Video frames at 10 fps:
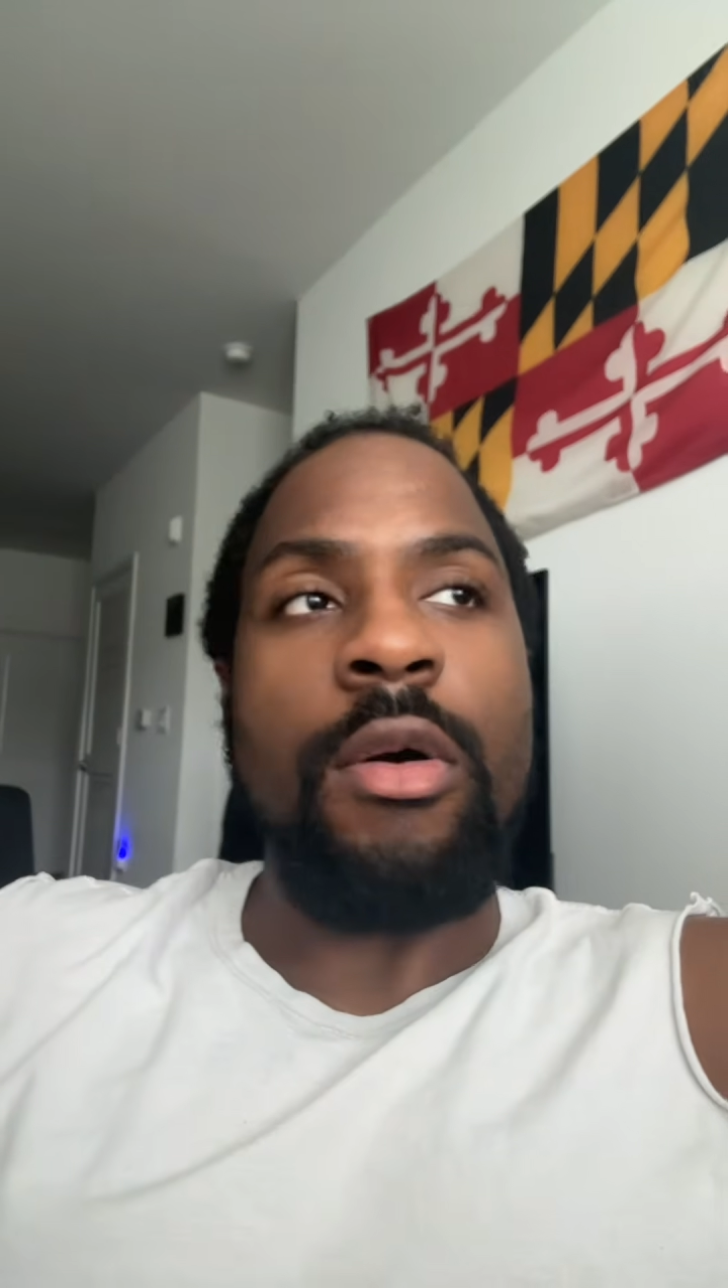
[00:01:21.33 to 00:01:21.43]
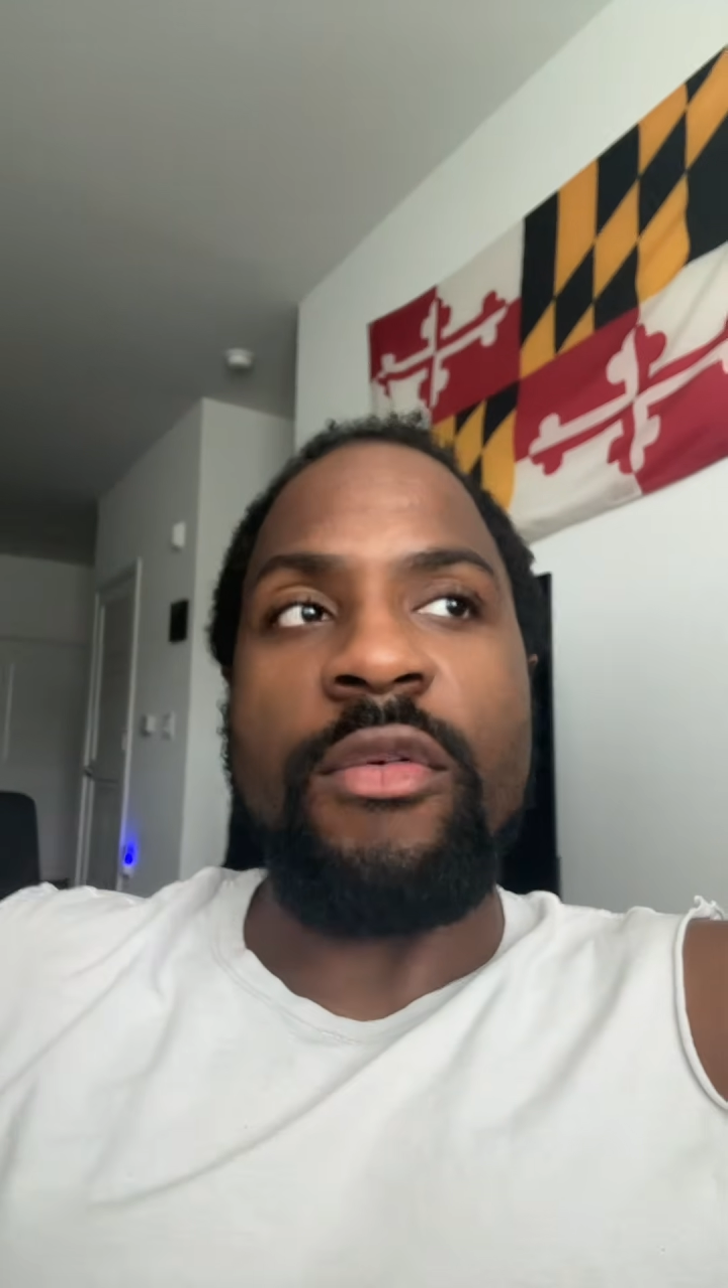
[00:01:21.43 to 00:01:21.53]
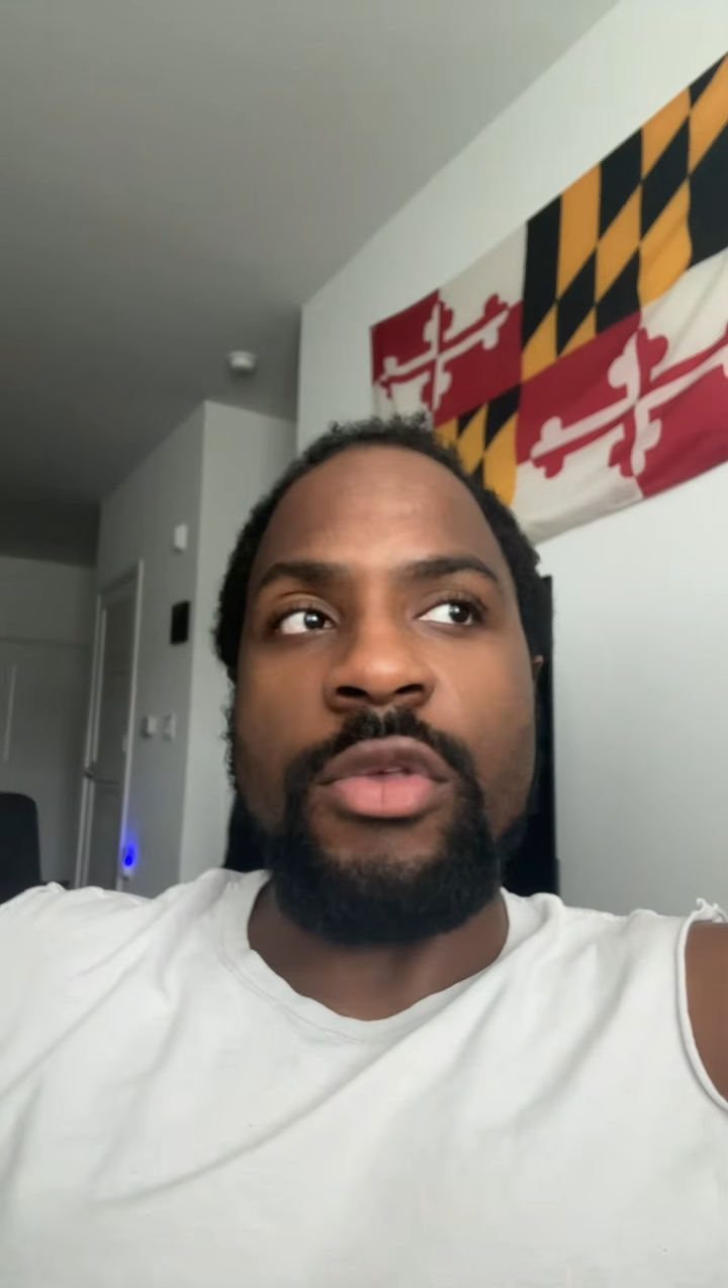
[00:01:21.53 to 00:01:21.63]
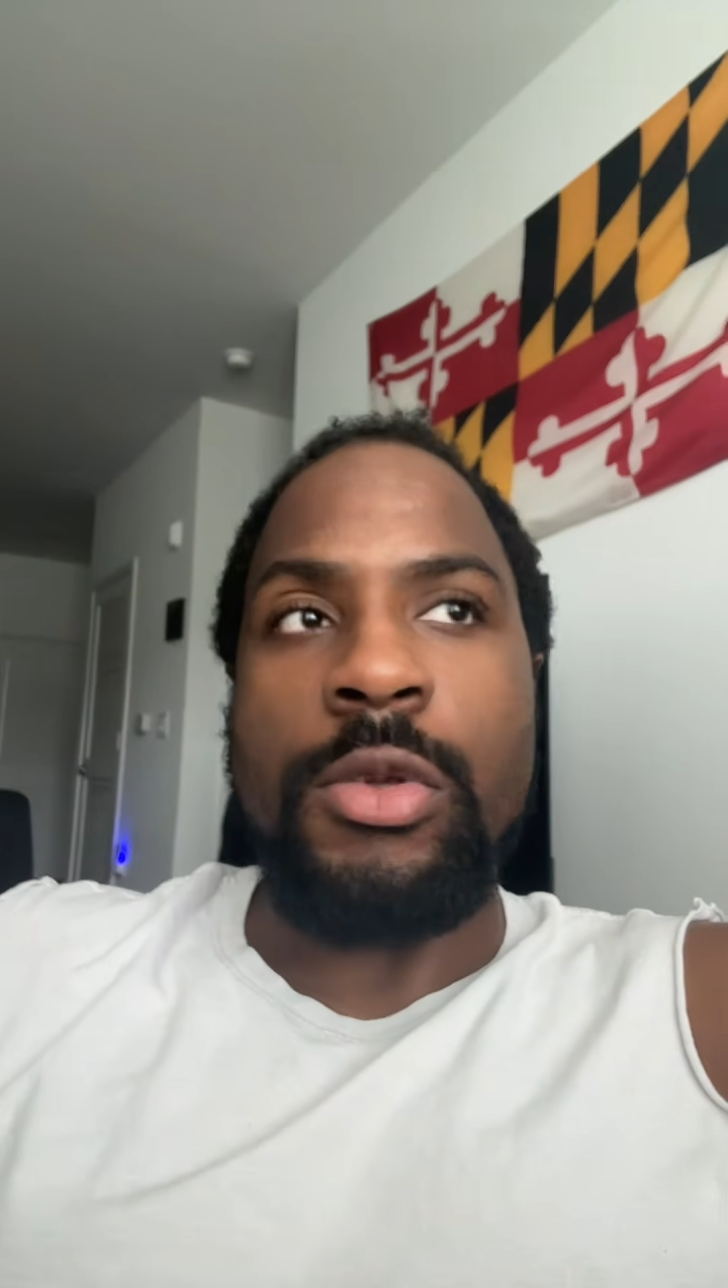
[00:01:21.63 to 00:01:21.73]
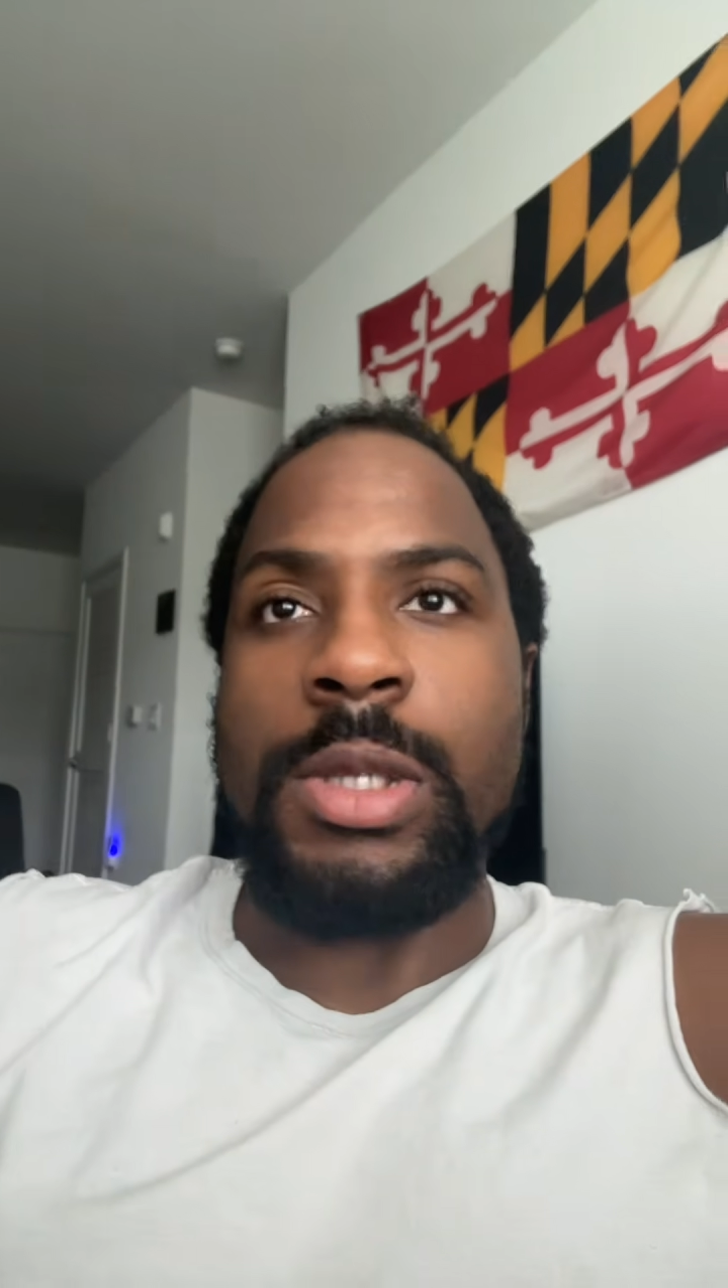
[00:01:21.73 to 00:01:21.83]
of
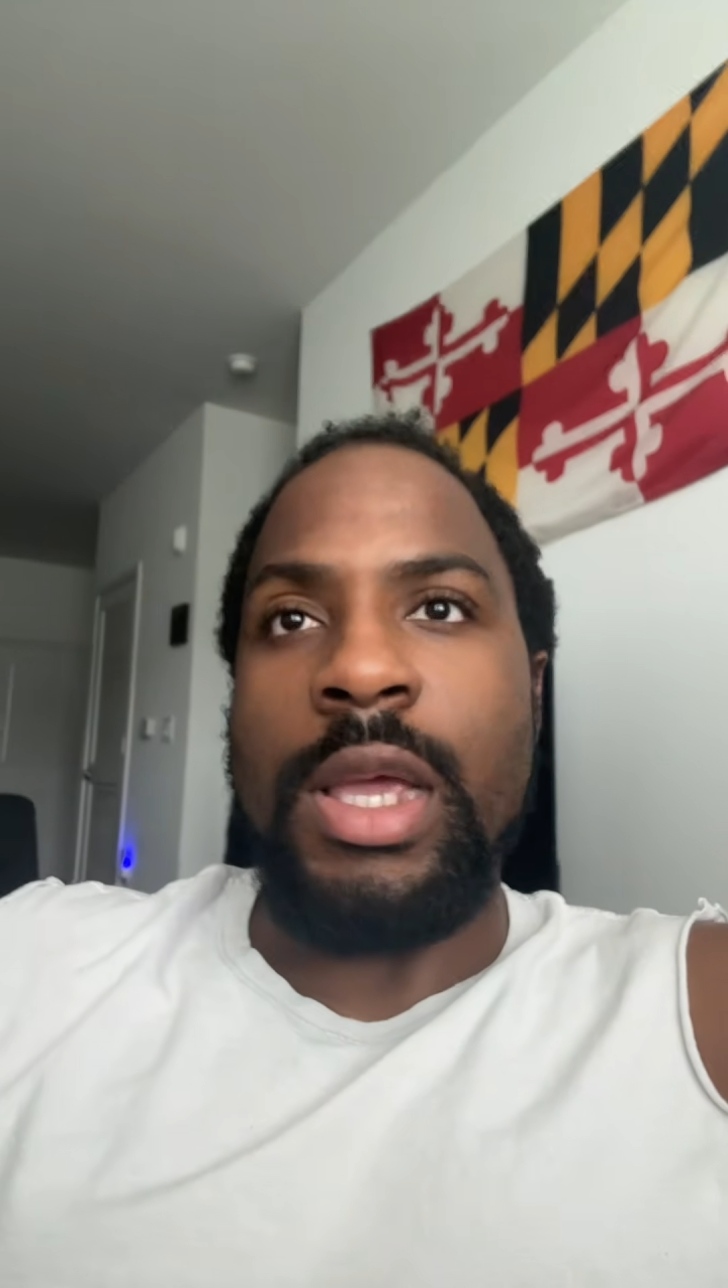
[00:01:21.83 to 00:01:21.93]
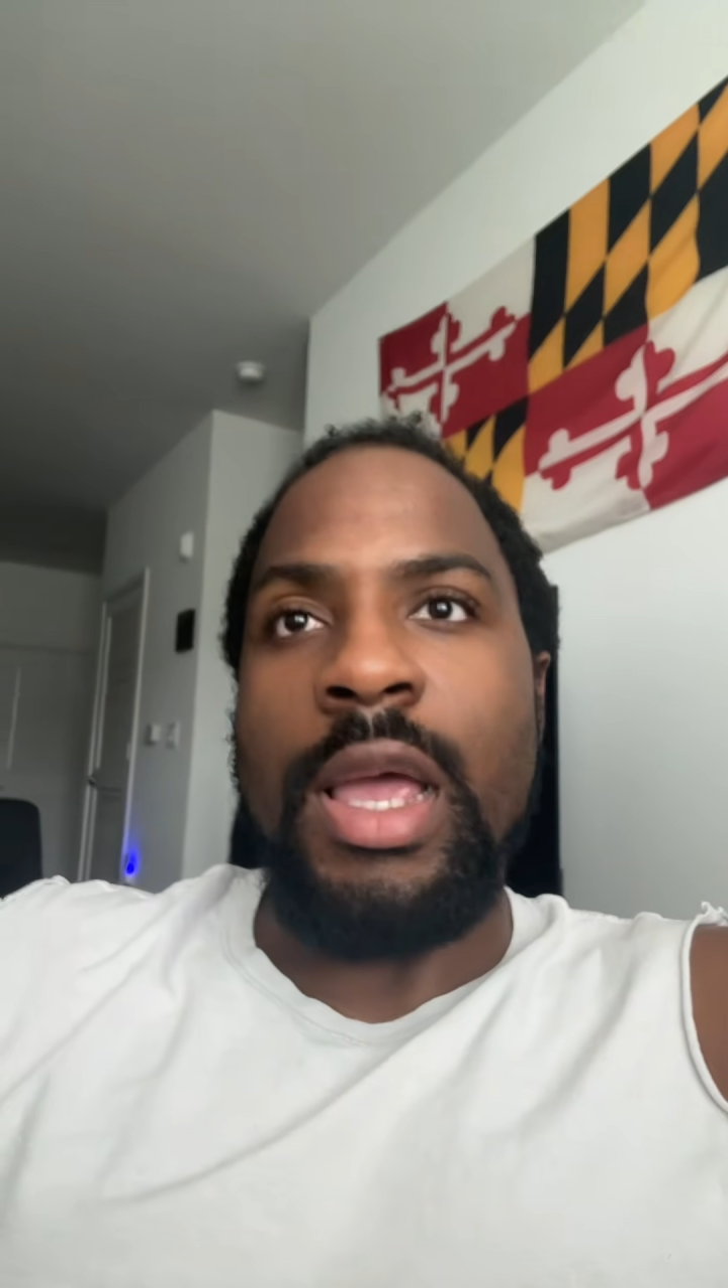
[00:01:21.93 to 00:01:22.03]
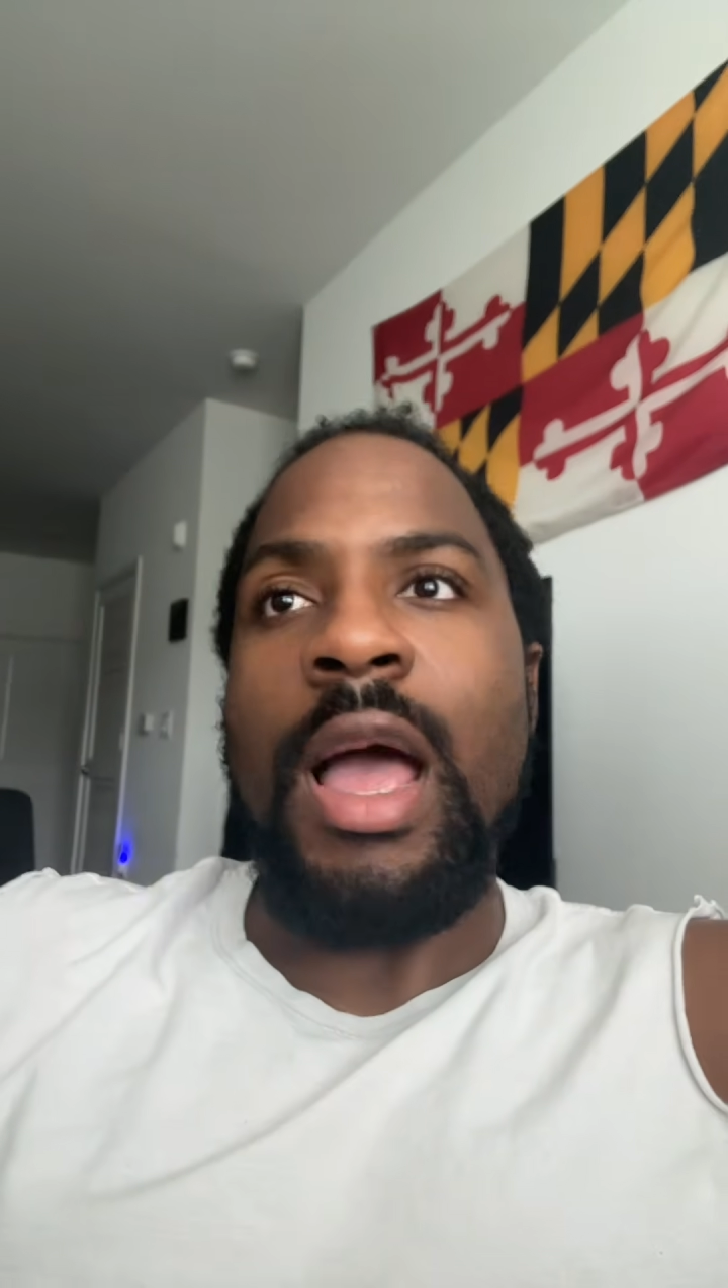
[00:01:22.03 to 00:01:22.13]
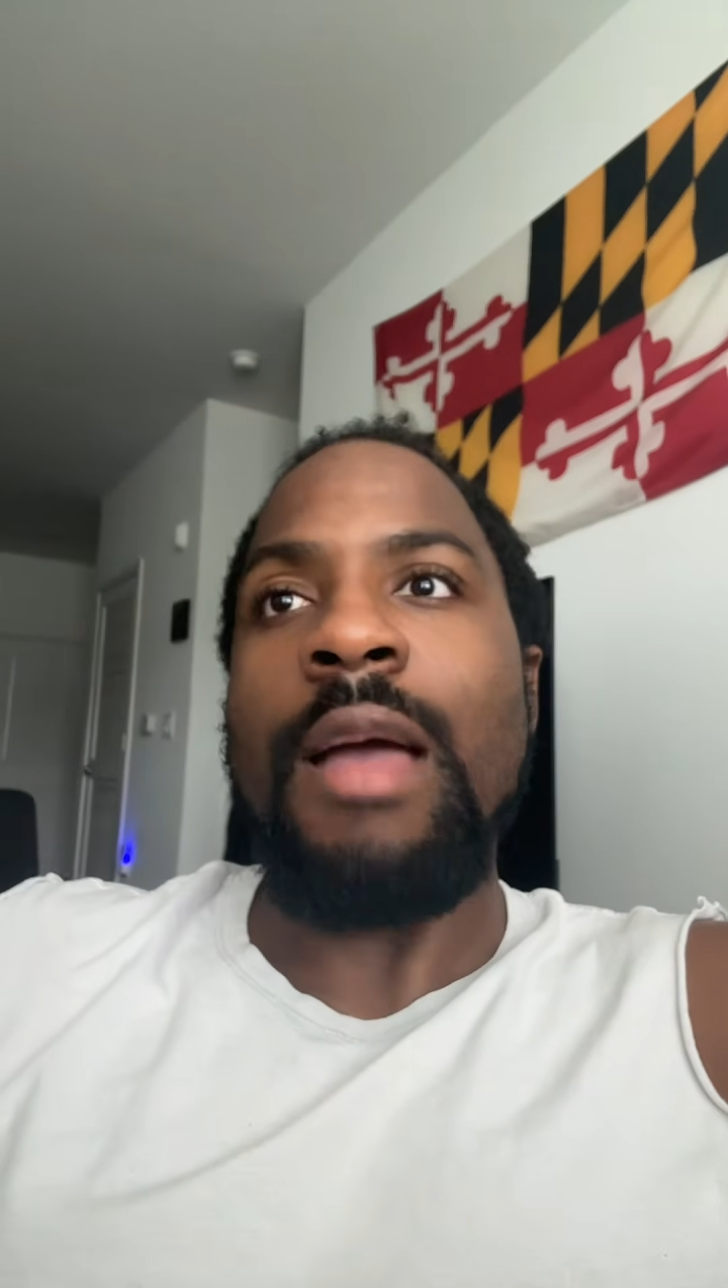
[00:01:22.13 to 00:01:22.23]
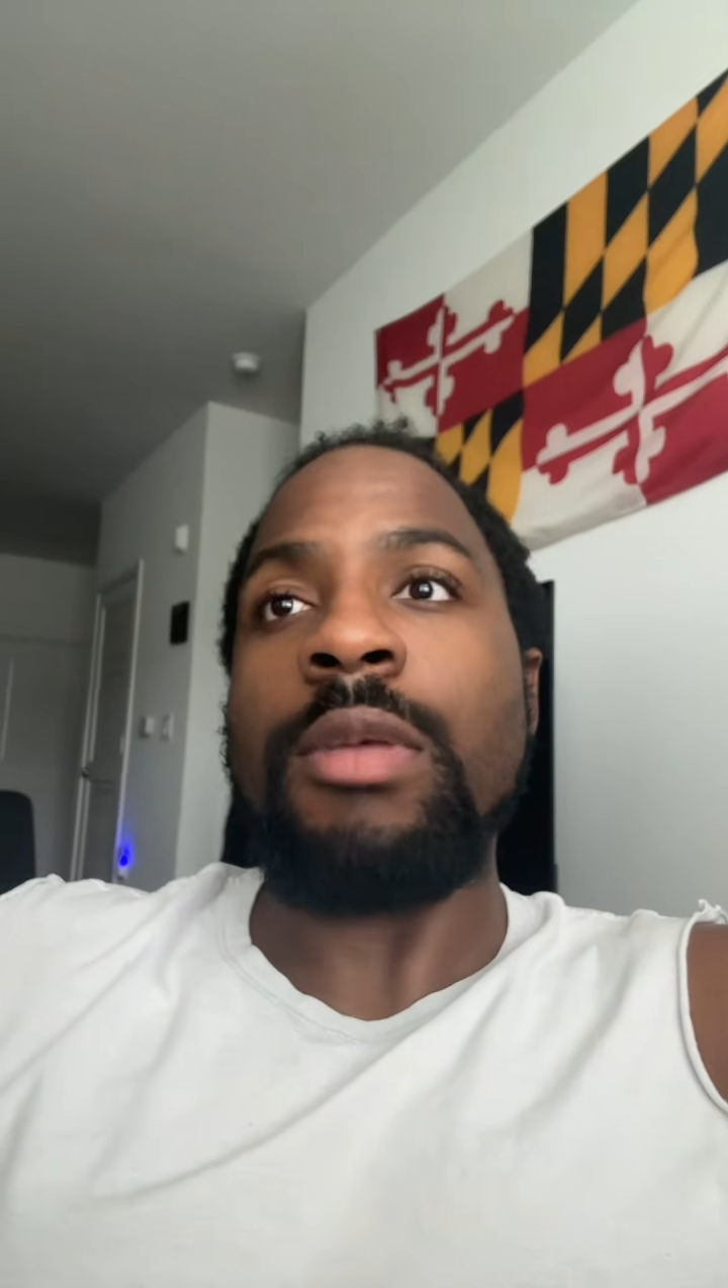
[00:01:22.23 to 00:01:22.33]
using AI,